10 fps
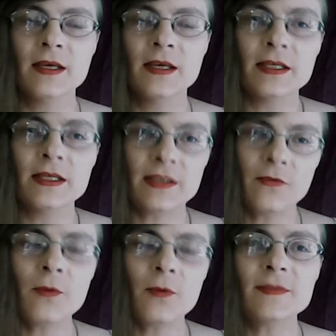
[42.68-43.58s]
Several
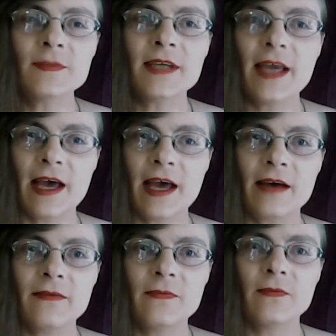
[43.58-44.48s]
problems I
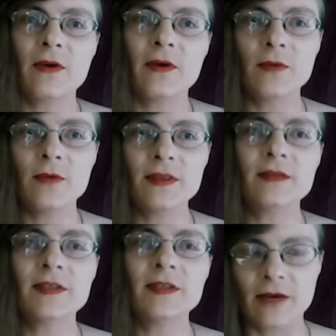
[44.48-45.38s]
have are with the
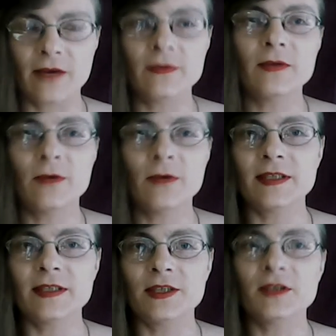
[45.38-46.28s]
Scout
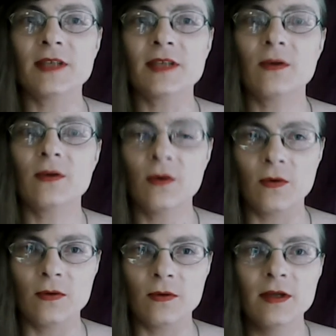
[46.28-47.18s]
organizations as a
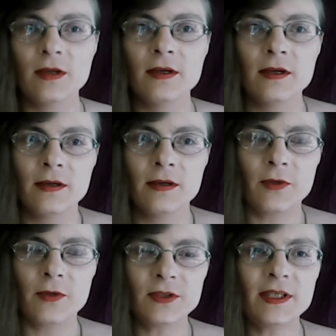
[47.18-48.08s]
whole.
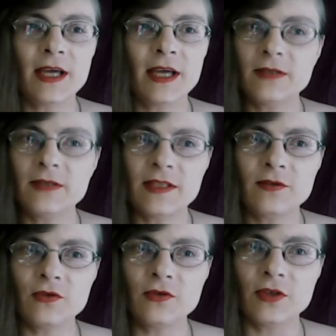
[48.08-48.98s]
Personally, I don't see their
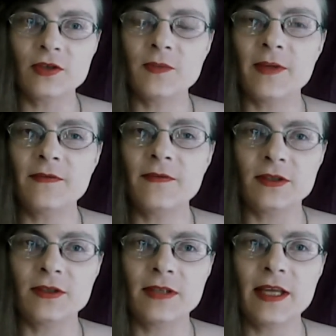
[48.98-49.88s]
structure as
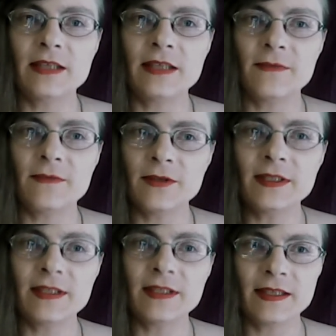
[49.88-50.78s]
beneficial, and it's a very
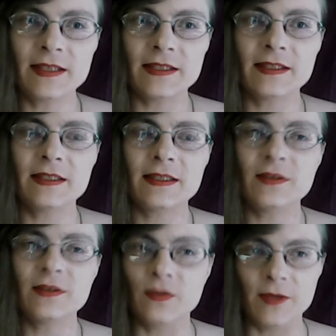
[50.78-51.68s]
sexist in
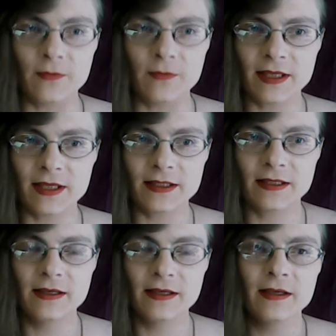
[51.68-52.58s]
so many ways.
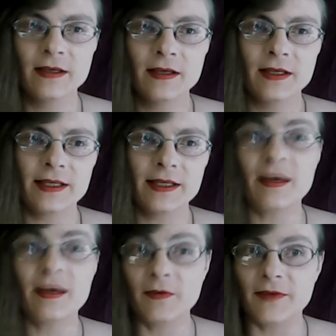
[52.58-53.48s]
Yeah,
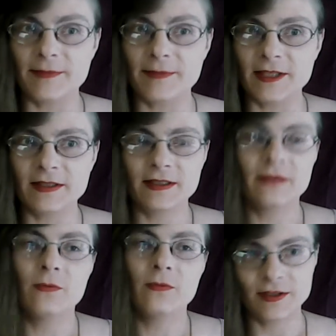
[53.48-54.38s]
I'm a feminist.
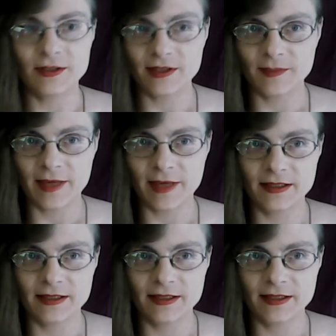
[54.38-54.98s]
What do you expect?